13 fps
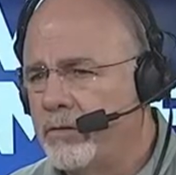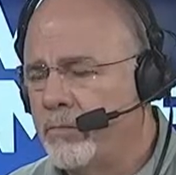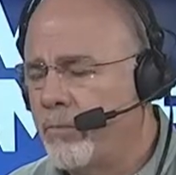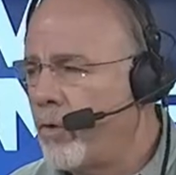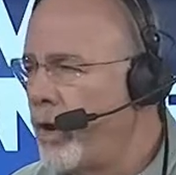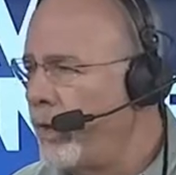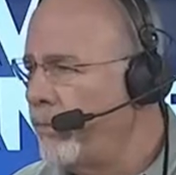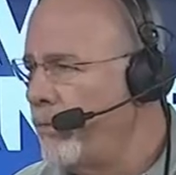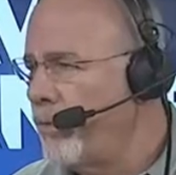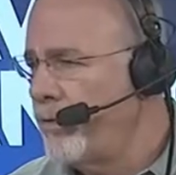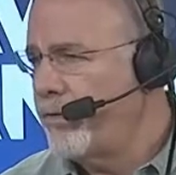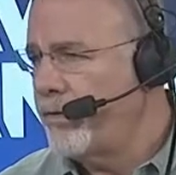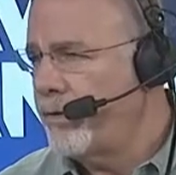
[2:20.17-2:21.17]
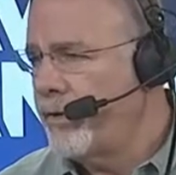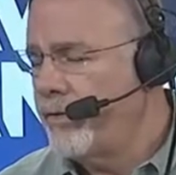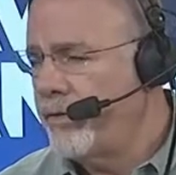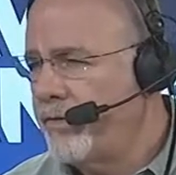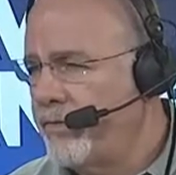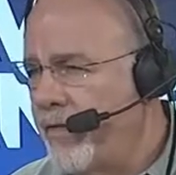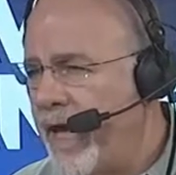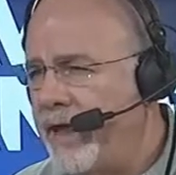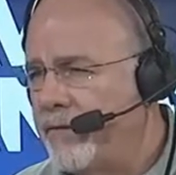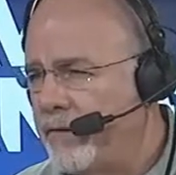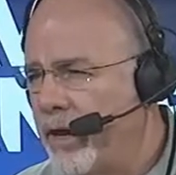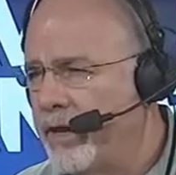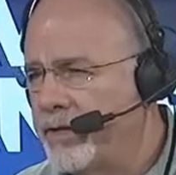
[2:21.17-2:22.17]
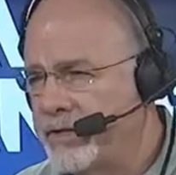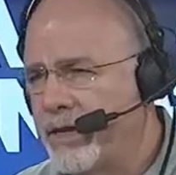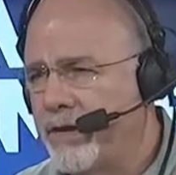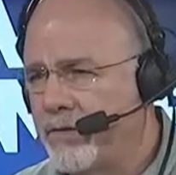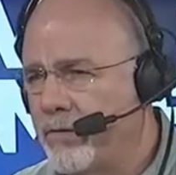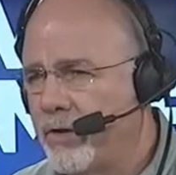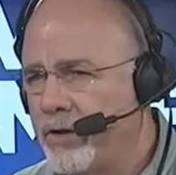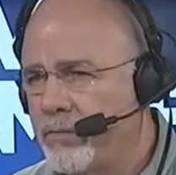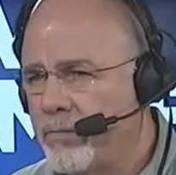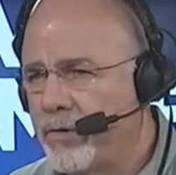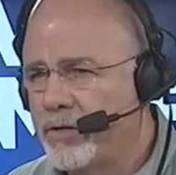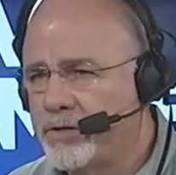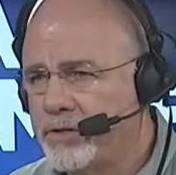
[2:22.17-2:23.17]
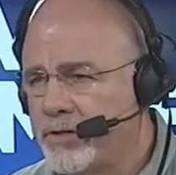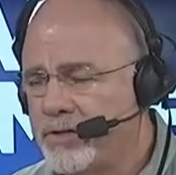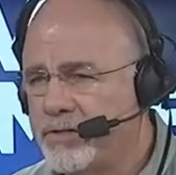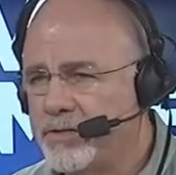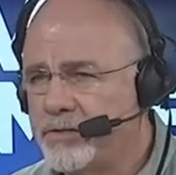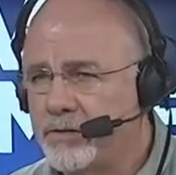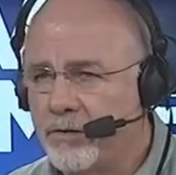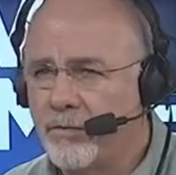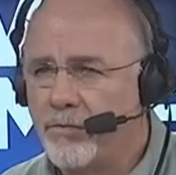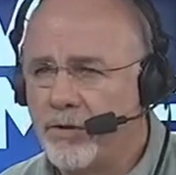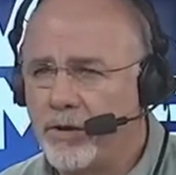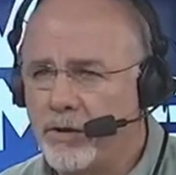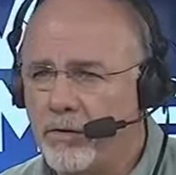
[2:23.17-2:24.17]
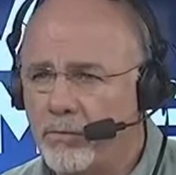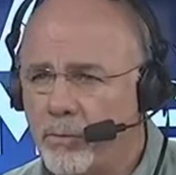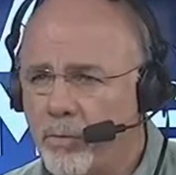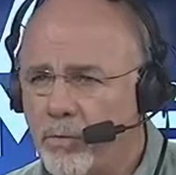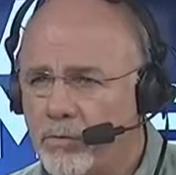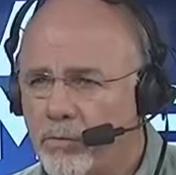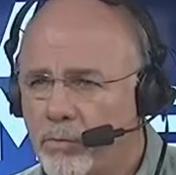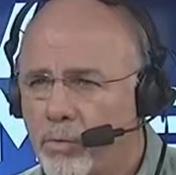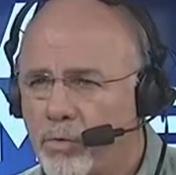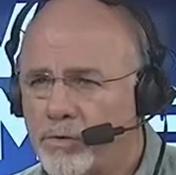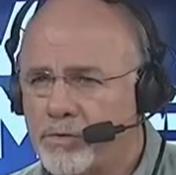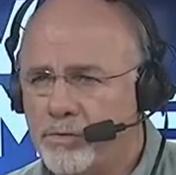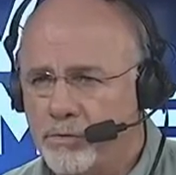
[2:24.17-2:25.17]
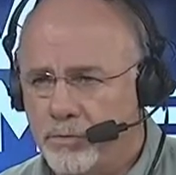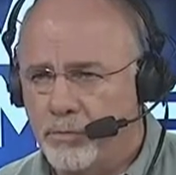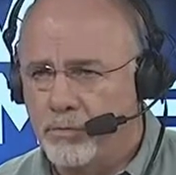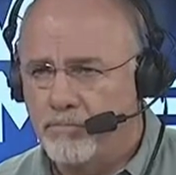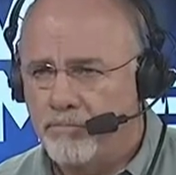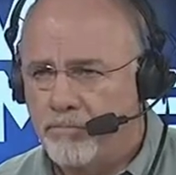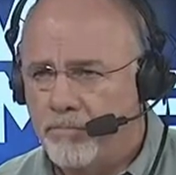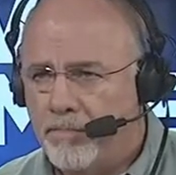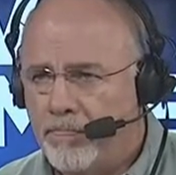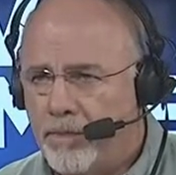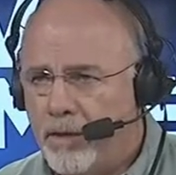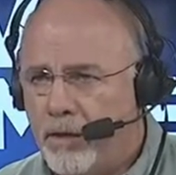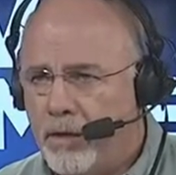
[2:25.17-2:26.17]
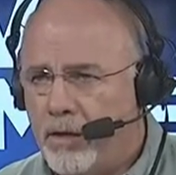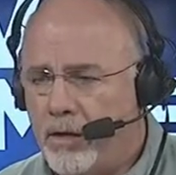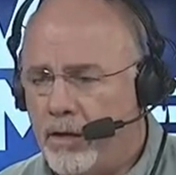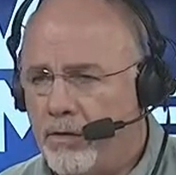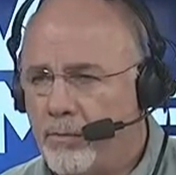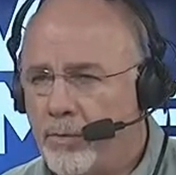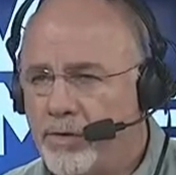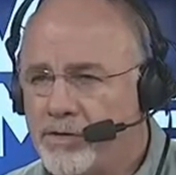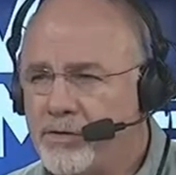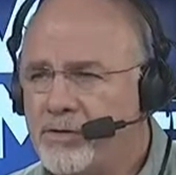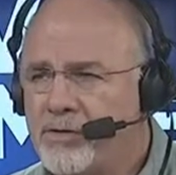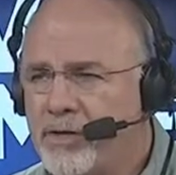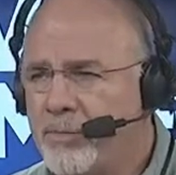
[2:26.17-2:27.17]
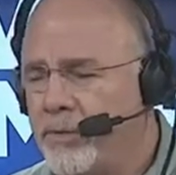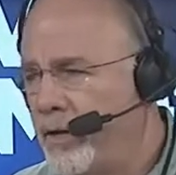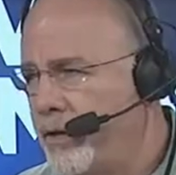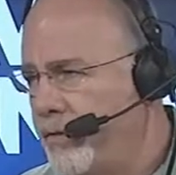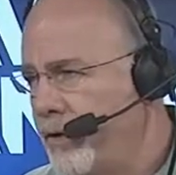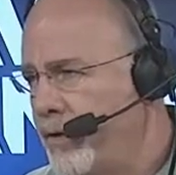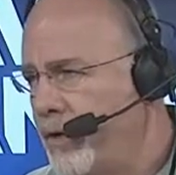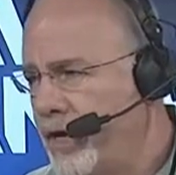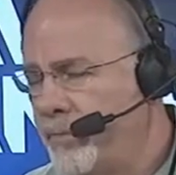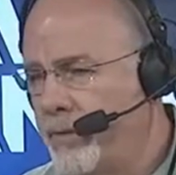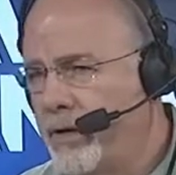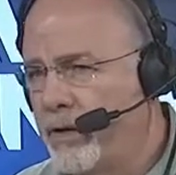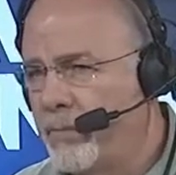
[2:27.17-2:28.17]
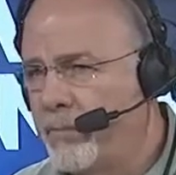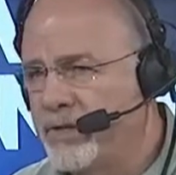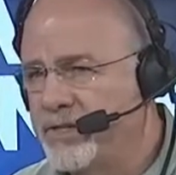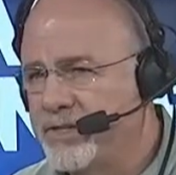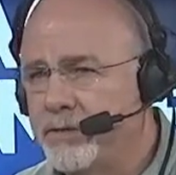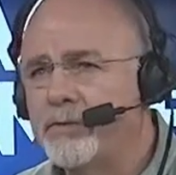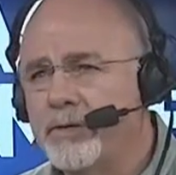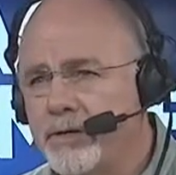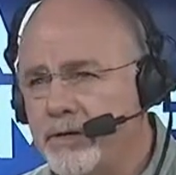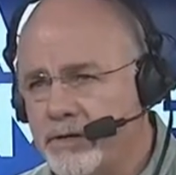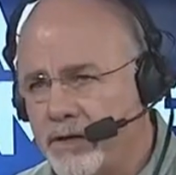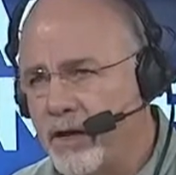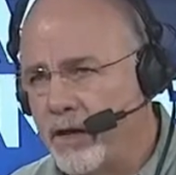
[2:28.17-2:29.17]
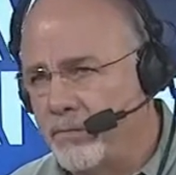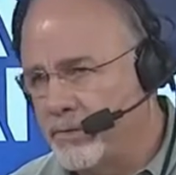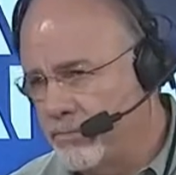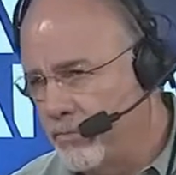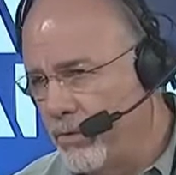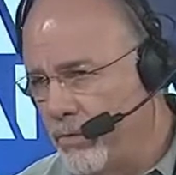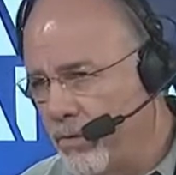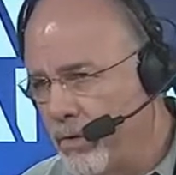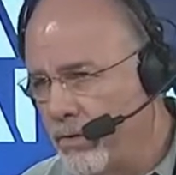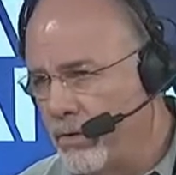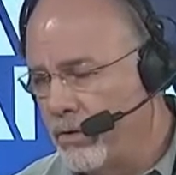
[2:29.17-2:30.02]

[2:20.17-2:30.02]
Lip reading: problem with the theory that got us out of the Great Depression is this little thing called World War II, which stimulated the economy a bazillion times more